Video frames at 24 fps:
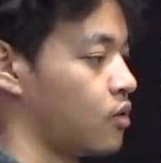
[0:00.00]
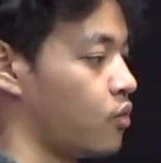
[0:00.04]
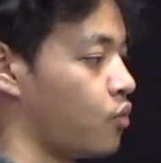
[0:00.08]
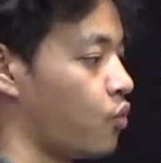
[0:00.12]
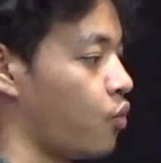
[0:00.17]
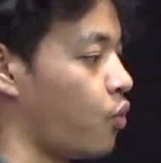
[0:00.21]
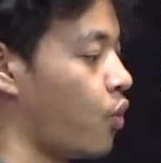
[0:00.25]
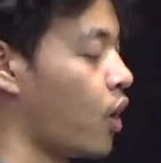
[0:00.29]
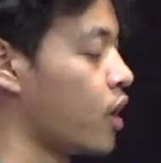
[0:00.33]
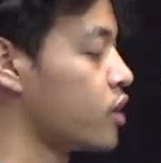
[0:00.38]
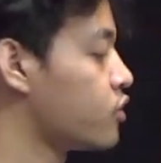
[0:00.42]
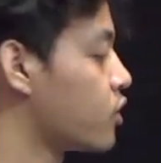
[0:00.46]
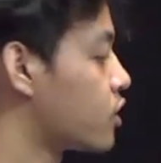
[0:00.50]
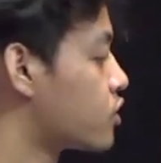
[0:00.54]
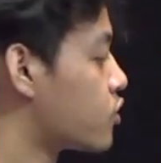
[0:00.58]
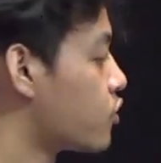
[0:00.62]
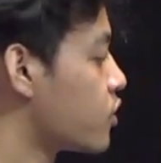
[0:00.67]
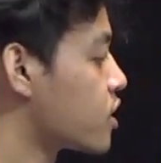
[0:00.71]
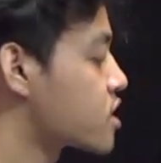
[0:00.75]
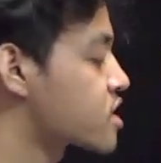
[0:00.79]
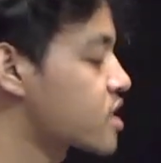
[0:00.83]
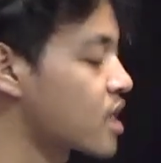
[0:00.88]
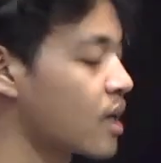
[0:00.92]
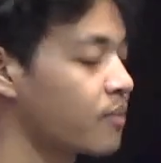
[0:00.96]
When you're
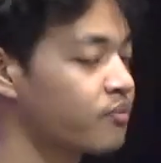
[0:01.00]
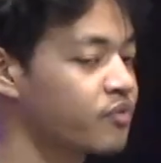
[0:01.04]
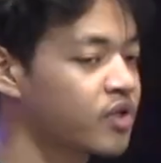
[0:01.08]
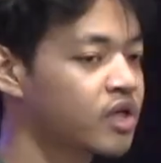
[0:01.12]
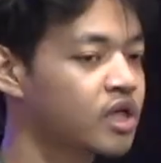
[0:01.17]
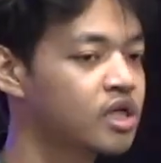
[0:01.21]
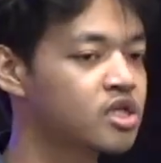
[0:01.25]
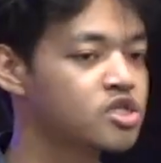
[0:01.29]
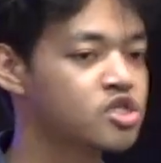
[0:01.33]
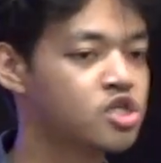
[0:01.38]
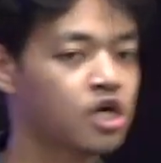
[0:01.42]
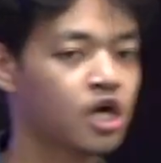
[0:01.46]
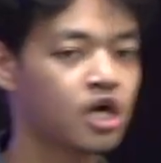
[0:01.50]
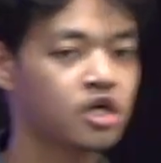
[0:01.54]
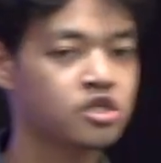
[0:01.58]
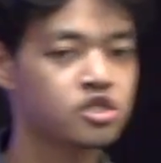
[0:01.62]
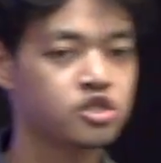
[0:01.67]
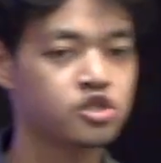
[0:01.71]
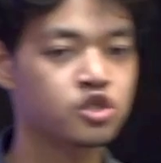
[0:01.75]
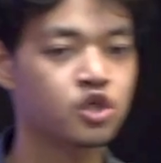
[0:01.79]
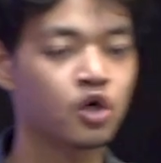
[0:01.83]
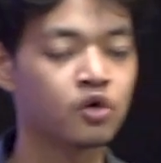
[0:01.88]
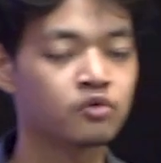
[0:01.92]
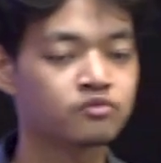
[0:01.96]
doing something in
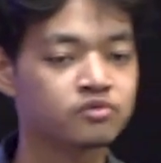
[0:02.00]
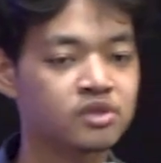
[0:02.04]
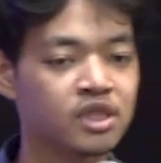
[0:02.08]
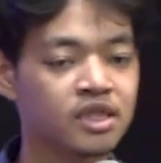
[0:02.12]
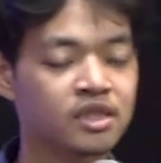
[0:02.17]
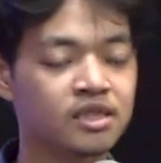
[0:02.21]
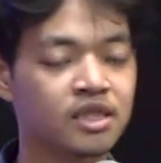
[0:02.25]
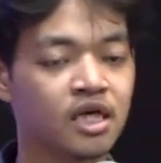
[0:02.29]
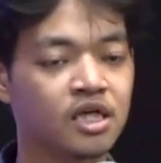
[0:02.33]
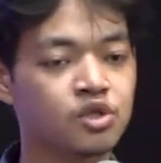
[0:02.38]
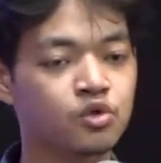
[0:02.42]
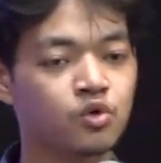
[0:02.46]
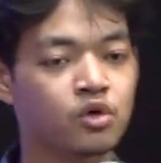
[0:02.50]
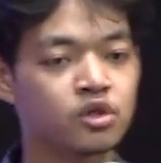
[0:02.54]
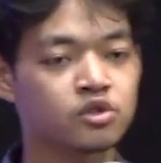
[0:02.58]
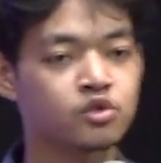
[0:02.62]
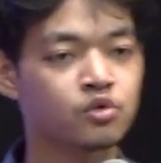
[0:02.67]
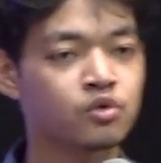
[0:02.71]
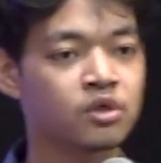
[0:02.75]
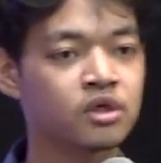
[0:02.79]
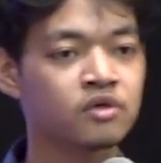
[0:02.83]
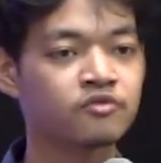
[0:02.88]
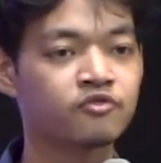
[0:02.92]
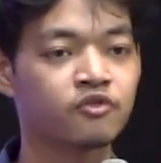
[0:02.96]
church, don't think that you are
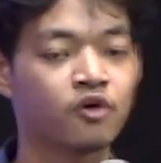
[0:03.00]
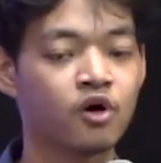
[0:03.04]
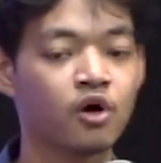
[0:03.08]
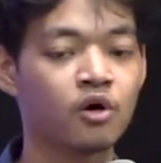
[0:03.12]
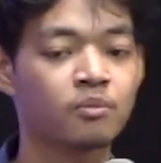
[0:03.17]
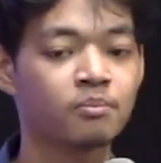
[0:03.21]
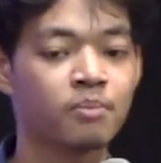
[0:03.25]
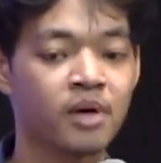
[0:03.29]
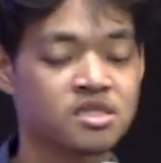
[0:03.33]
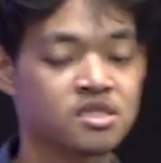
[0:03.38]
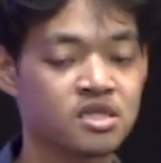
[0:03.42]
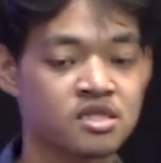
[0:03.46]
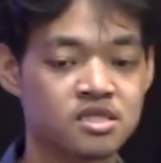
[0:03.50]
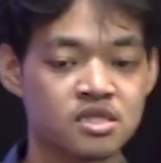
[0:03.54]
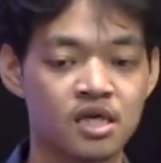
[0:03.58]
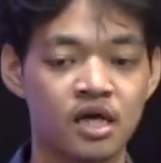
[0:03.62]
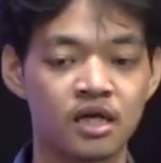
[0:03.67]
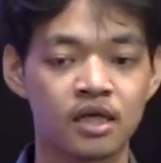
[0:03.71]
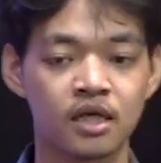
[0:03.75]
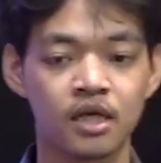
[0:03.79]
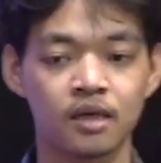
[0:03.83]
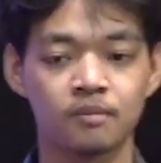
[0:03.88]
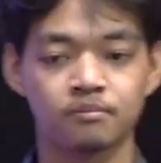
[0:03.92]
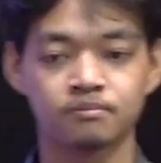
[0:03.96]
doing for Pastor
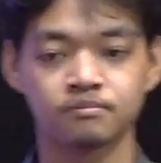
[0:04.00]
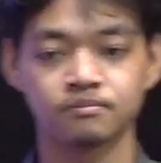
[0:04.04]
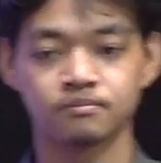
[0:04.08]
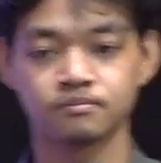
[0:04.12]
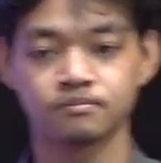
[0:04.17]
Sanem.